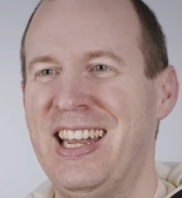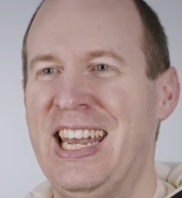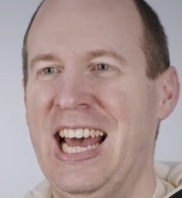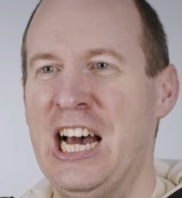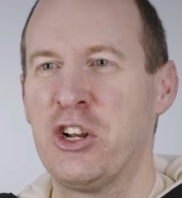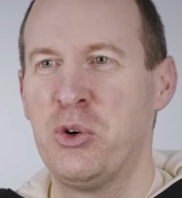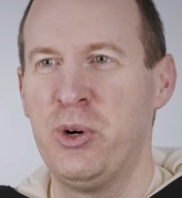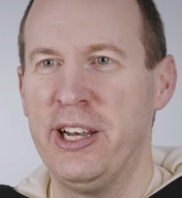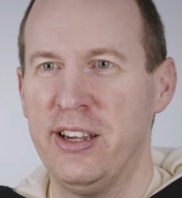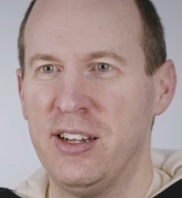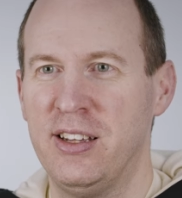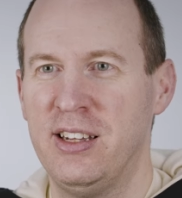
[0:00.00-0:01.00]
not
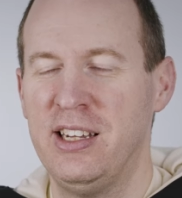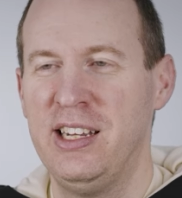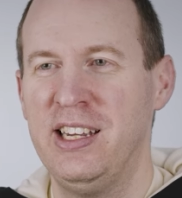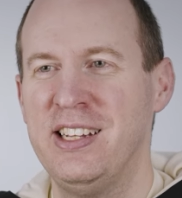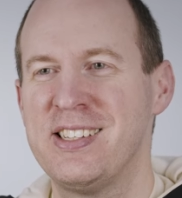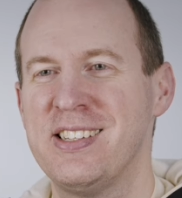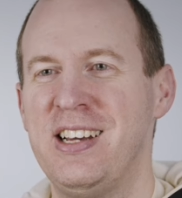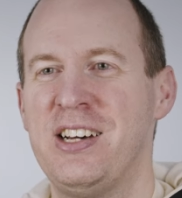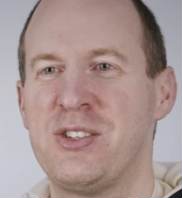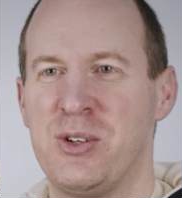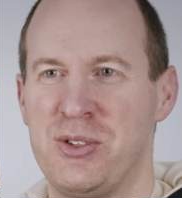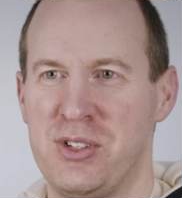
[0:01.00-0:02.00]
quite. It's
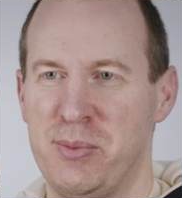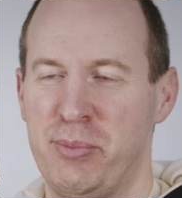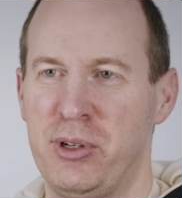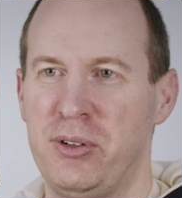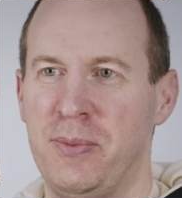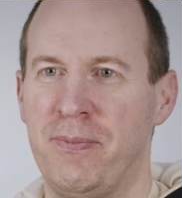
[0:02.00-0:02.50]
not so simple.